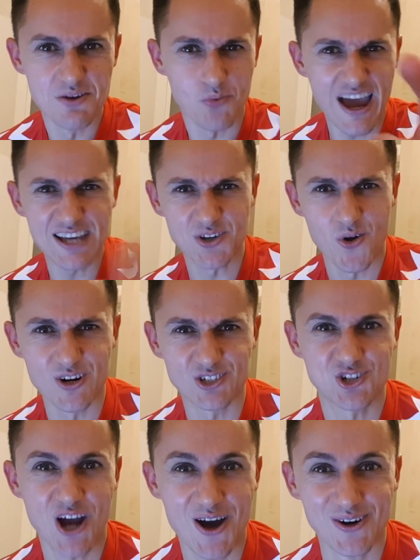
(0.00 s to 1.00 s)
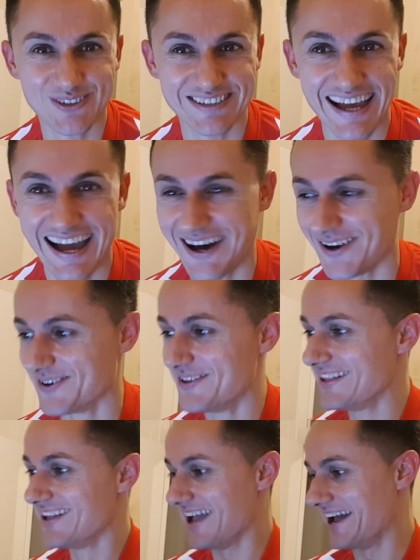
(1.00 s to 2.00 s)
Where's all the trolls now?
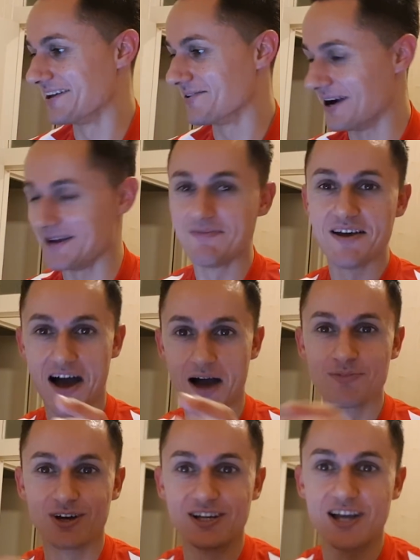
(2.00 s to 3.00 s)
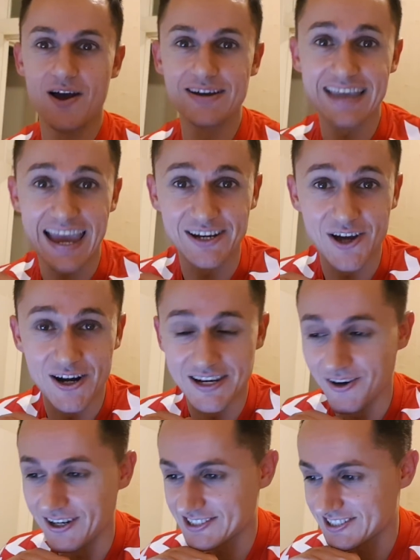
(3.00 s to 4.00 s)
Anyway, I'm going to go and get an early
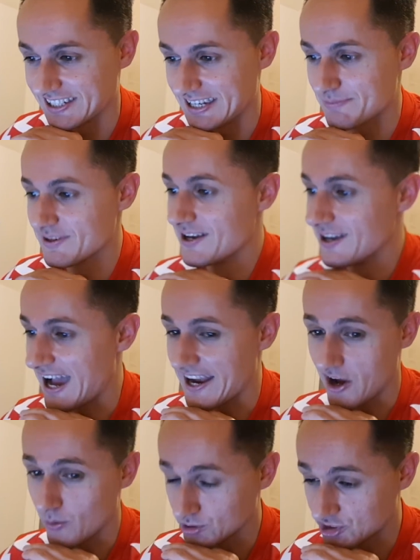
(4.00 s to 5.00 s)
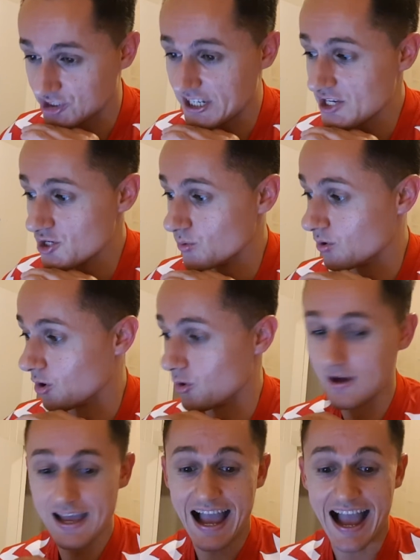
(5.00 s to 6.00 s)
night's sleep, and I will see you
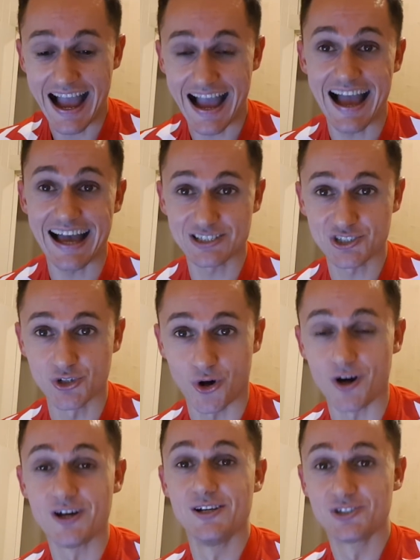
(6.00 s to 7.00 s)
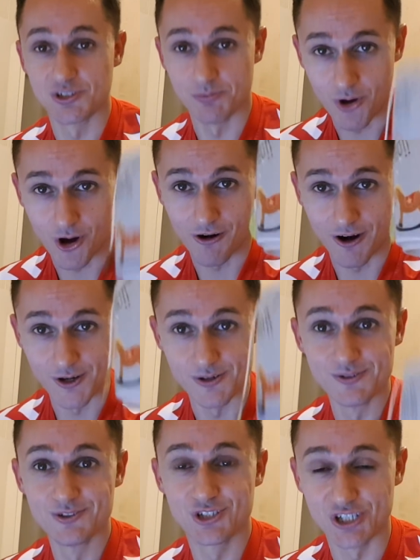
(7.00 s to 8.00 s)
all at Ascot tomorrow.
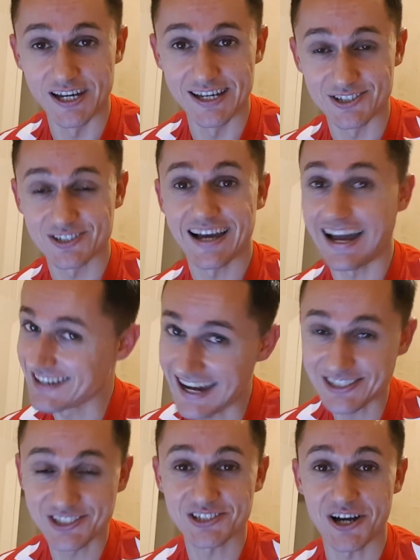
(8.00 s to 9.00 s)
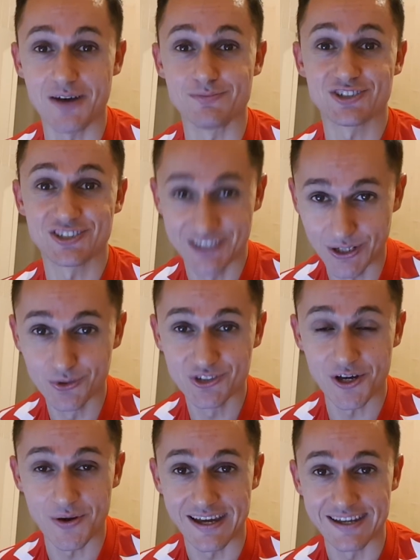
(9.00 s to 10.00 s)
Cheers. And yes, I'm still
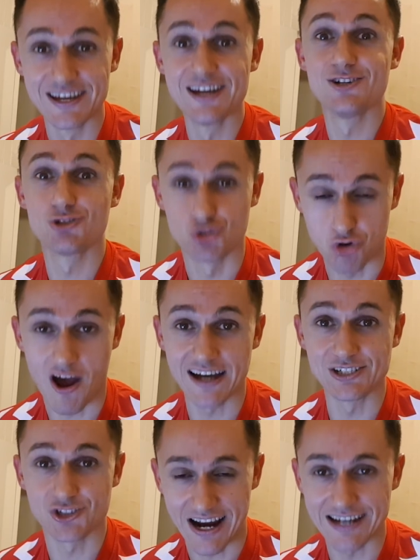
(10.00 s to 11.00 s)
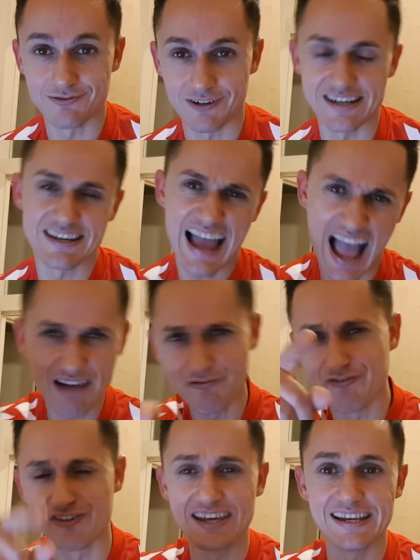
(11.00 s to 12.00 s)
doing Dry January. I'm
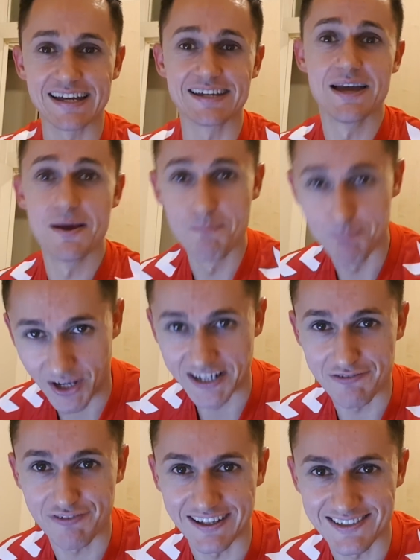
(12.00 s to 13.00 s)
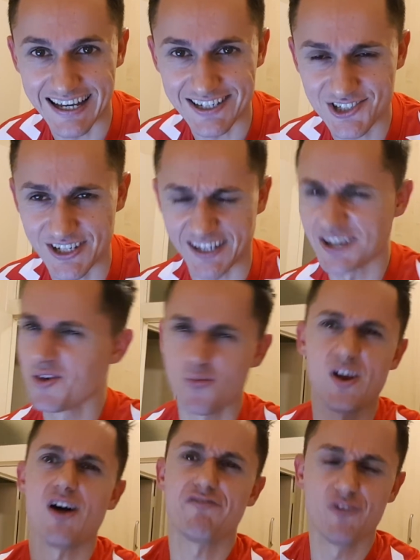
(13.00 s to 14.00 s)
feeling bloody fantastic.
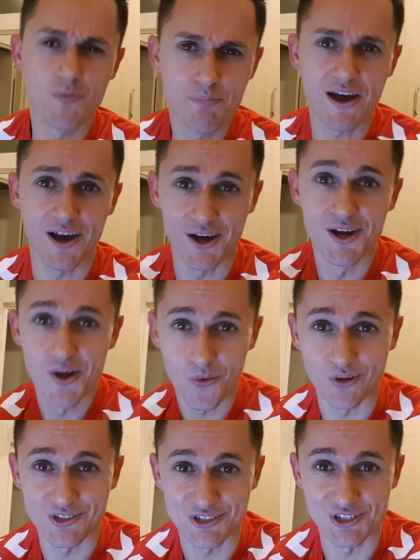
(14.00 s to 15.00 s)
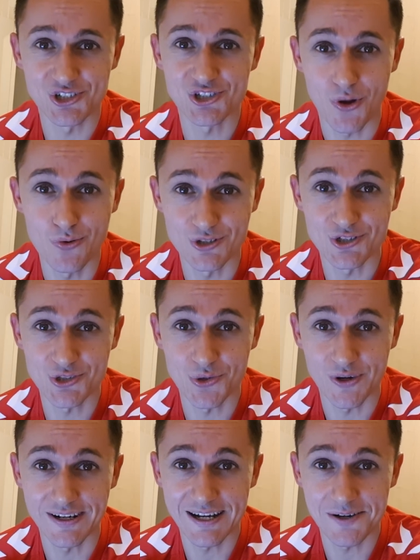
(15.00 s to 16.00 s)
Well, I'll feel better once this shoulder's
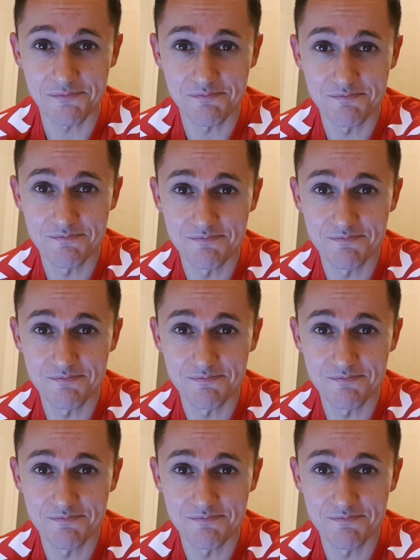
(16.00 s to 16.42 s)
sorted out.